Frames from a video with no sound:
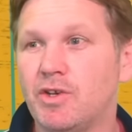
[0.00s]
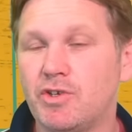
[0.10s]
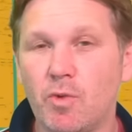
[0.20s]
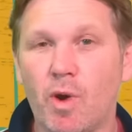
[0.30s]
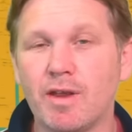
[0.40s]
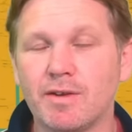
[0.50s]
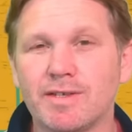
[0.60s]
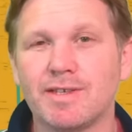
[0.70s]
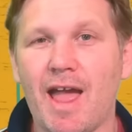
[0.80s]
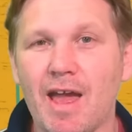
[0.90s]
Do I
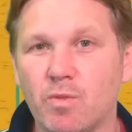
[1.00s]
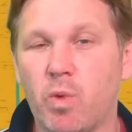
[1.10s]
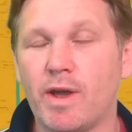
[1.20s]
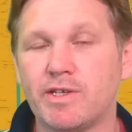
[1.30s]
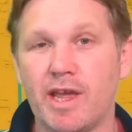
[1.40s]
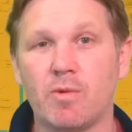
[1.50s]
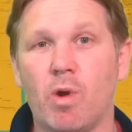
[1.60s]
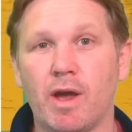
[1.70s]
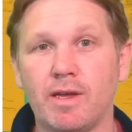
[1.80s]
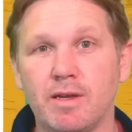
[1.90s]
understand why Jake
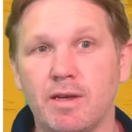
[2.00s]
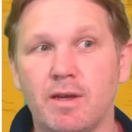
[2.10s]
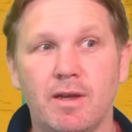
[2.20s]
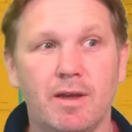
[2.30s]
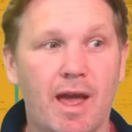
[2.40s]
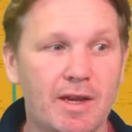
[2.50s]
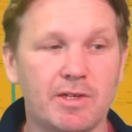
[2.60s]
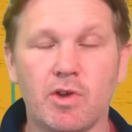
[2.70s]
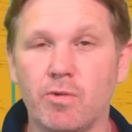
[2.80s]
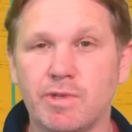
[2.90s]
White and his
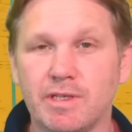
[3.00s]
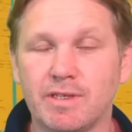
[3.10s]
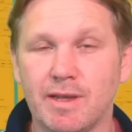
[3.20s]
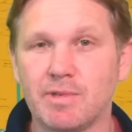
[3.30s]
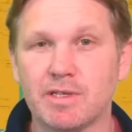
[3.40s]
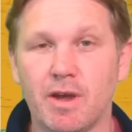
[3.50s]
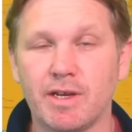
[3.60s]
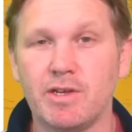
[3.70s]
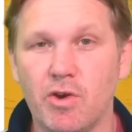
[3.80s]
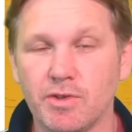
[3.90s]
coaching team
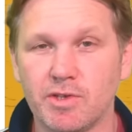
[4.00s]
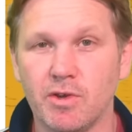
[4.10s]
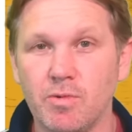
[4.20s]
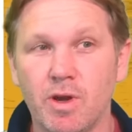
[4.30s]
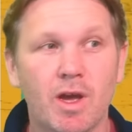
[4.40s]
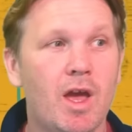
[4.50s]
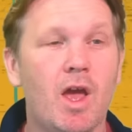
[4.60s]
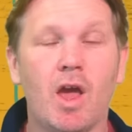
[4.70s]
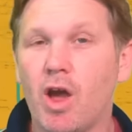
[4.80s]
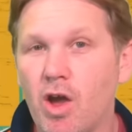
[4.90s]
decided not to?
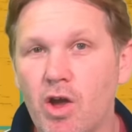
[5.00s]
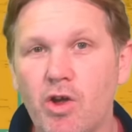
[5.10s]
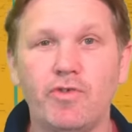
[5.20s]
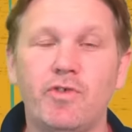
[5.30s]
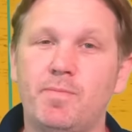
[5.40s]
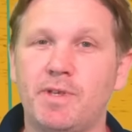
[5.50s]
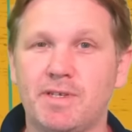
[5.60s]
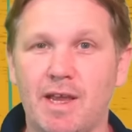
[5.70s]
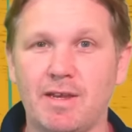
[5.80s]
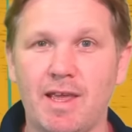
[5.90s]

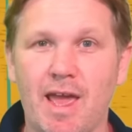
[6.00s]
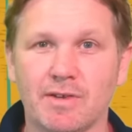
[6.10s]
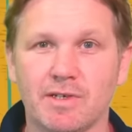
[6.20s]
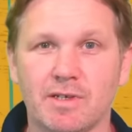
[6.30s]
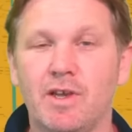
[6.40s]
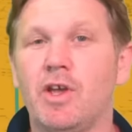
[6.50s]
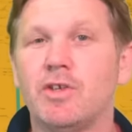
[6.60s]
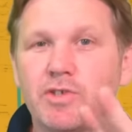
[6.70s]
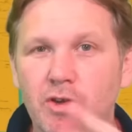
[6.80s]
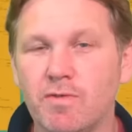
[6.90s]
100% yes.
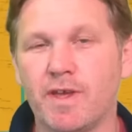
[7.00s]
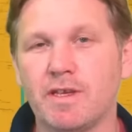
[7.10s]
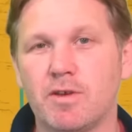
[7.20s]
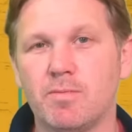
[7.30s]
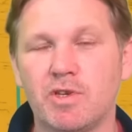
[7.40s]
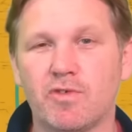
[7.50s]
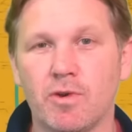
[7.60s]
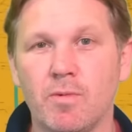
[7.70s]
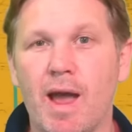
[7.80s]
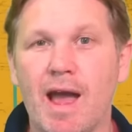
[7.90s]
Two things can be
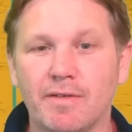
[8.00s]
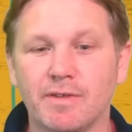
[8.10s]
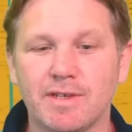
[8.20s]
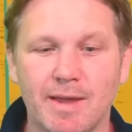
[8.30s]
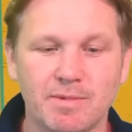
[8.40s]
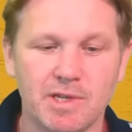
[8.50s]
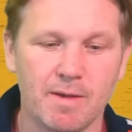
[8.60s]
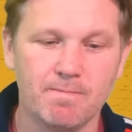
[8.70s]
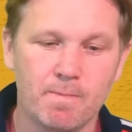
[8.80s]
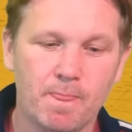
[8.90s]
true at the same time.